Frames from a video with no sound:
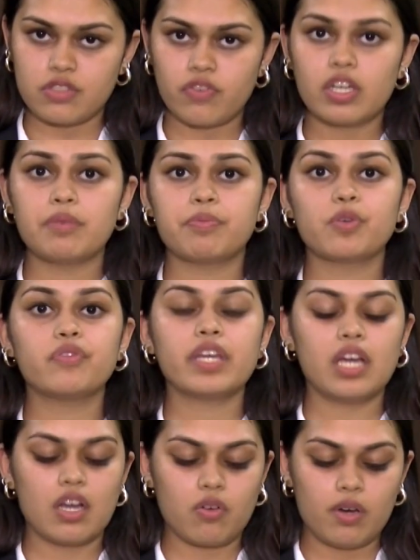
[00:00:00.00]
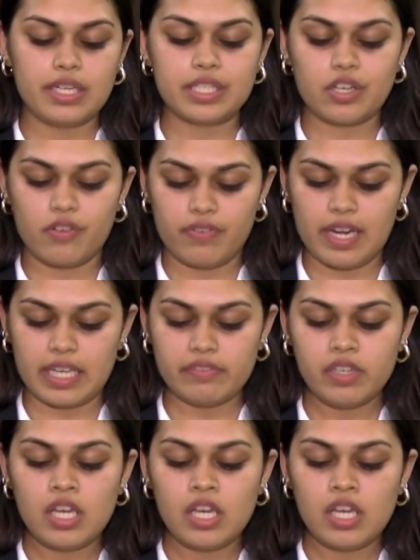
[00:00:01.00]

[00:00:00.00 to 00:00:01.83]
for improving our quality of life.